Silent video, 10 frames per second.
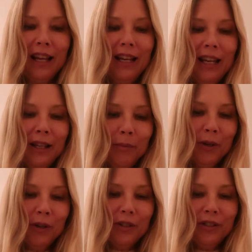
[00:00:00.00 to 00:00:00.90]
and in the
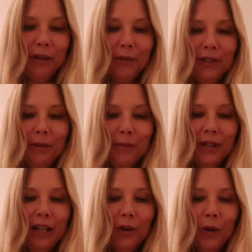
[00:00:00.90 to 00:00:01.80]
box there was
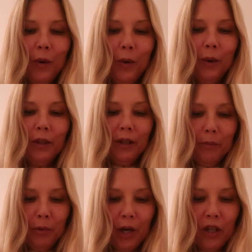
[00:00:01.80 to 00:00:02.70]
something called
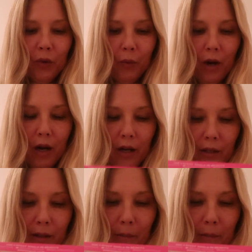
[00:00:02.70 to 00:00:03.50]
Brushworks